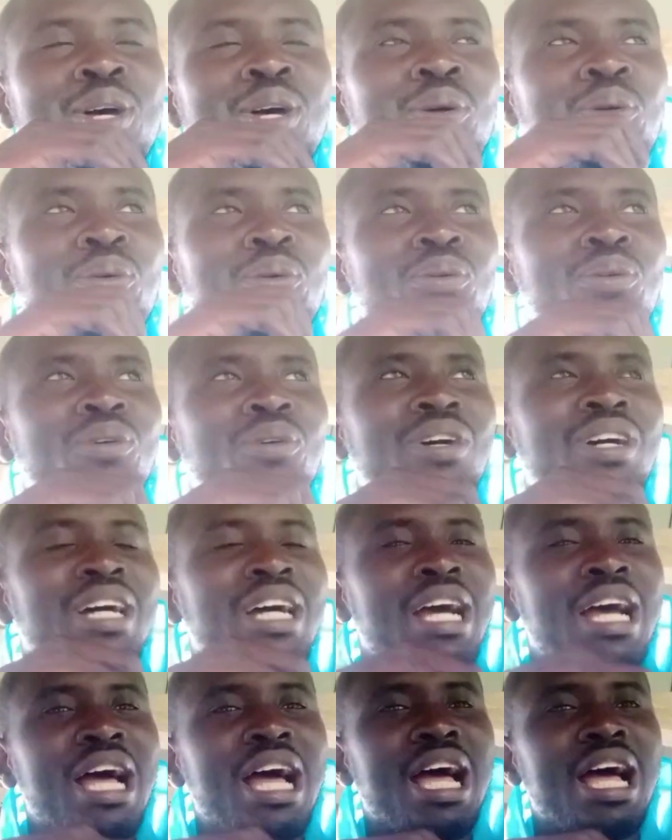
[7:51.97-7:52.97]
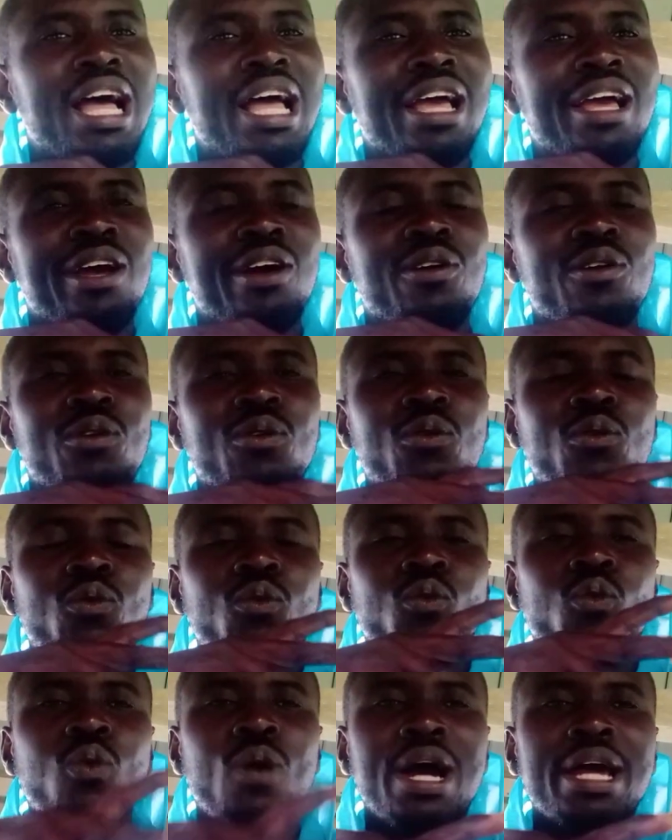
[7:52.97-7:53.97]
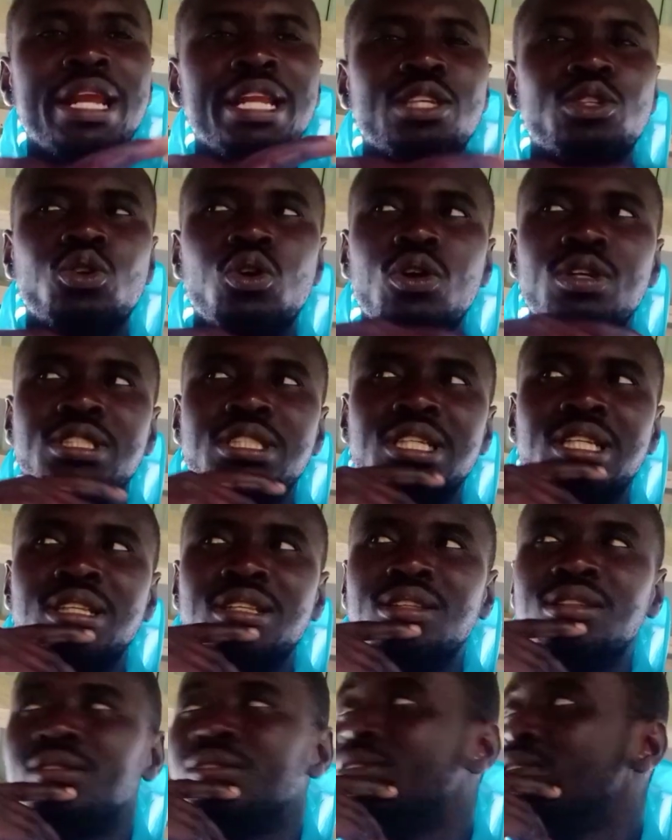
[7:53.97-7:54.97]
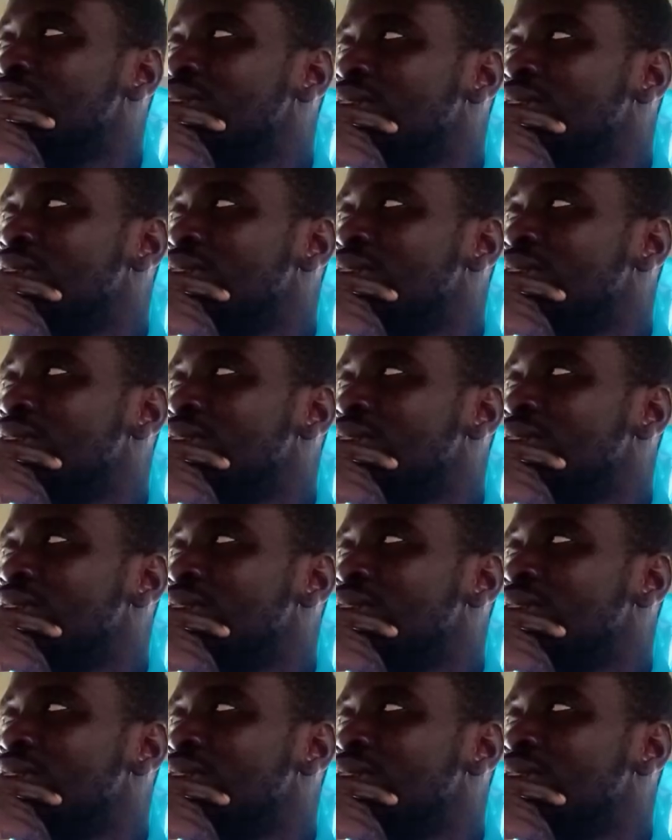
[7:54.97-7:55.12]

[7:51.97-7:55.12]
so one is costing